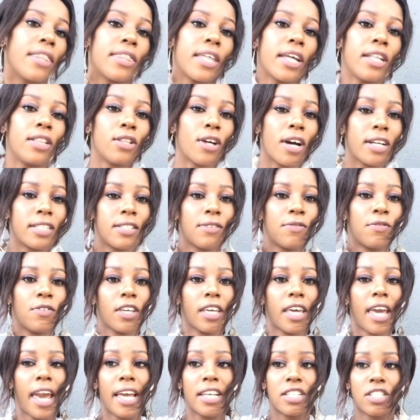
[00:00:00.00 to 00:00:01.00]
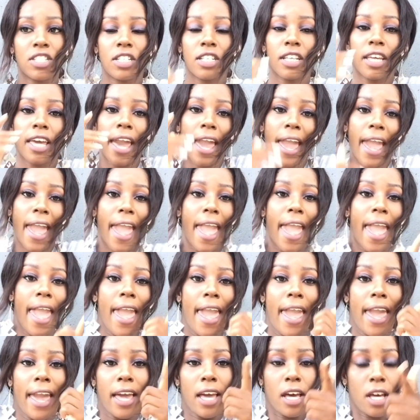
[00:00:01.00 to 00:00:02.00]
the notification
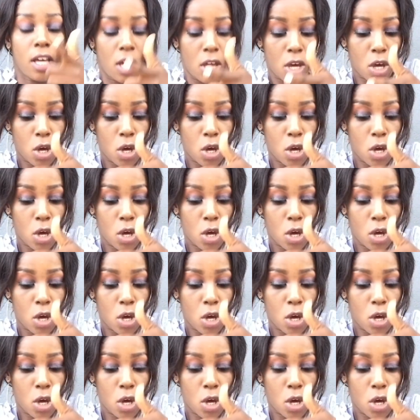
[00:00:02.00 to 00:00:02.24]
gang